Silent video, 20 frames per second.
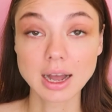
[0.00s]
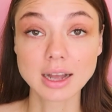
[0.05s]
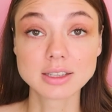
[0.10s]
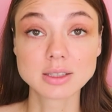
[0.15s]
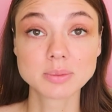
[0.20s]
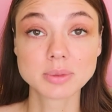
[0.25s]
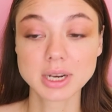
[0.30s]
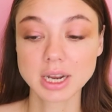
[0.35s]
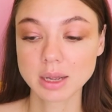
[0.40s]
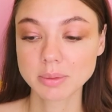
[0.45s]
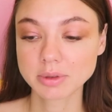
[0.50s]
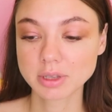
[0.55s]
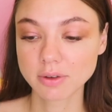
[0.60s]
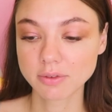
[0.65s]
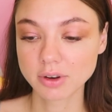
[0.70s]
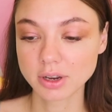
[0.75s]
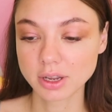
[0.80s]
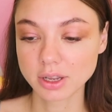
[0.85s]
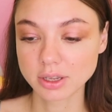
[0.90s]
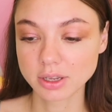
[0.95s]
Oh, let's measure
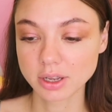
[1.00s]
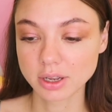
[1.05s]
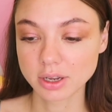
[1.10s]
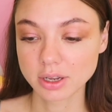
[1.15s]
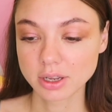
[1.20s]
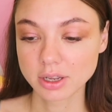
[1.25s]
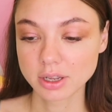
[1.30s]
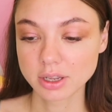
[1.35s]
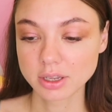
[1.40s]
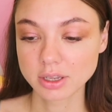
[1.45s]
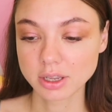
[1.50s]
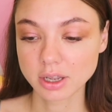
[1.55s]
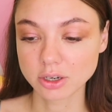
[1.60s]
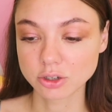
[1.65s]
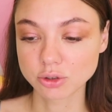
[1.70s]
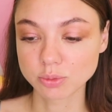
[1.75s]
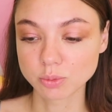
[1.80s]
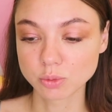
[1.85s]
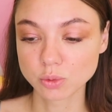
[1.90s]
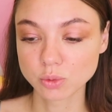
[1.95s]
her pressure. Uh,
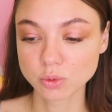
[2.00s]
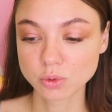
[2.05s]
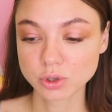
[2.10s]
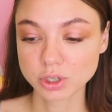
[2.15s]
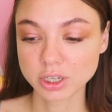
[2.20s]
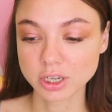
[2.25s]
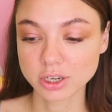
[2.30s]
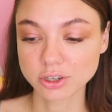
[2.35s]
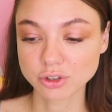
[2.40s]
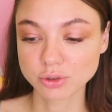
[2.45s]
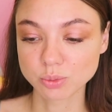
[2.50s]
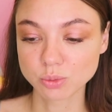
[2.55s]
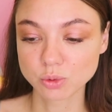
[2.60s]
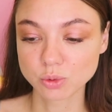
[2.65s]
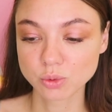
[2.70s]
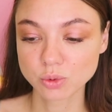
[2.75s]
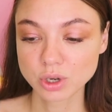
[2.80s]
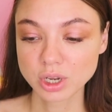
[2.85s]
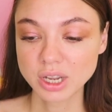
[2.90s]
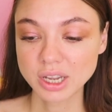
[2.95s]
push it,
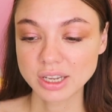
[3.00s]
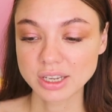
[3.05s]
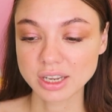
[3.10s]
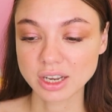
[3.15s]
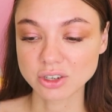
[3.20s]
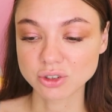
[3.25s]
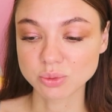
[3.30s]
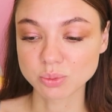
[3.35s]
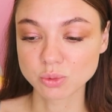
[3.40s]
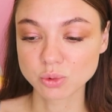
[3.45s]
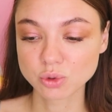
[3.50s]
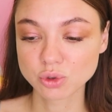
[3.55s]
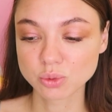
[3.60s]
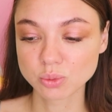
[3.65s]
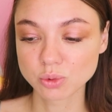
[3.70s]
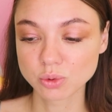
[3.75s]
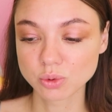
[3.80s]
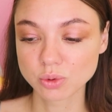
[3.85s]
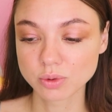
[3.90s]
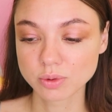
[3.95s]
push it, push
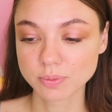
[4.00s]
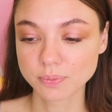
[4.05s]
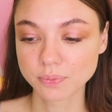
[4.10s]
it.